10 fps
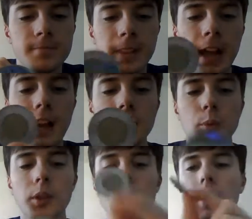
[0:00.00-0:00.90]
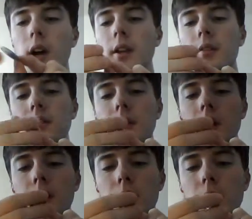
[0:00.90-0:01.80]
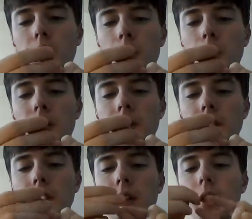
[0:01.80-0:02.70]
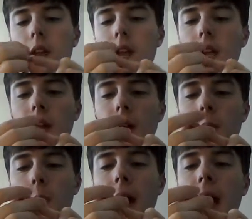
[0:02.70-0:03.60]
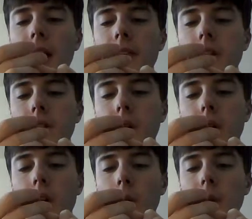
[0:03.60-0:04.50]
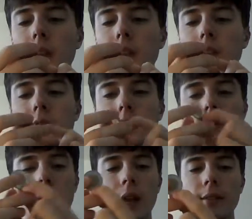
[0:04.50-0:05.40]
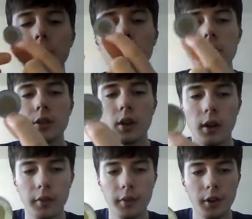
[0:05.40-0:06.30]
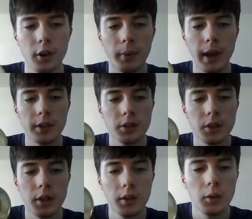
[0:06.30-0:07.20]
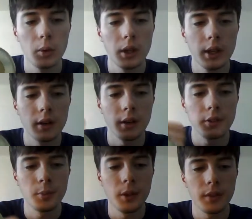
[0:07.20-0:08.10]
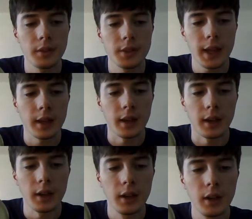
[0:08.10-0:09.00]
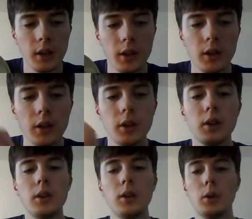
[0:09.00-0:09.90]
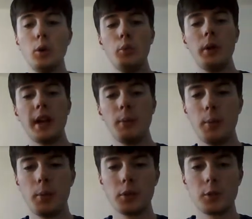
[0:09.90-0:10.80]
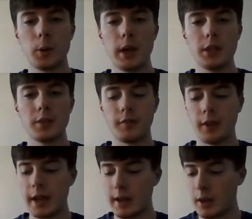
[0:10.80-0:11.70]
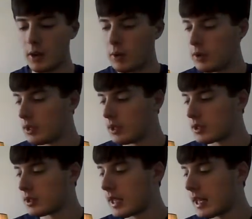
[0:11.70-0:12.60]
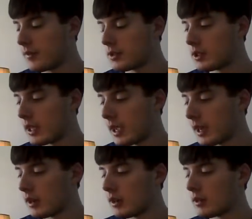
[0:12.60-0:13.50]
That is what's on our $2 piece. Now on the back of our $2 piece, we have a picture of Her Majesty Queen Elizabeth II. who many people are surprised to find out is the head of state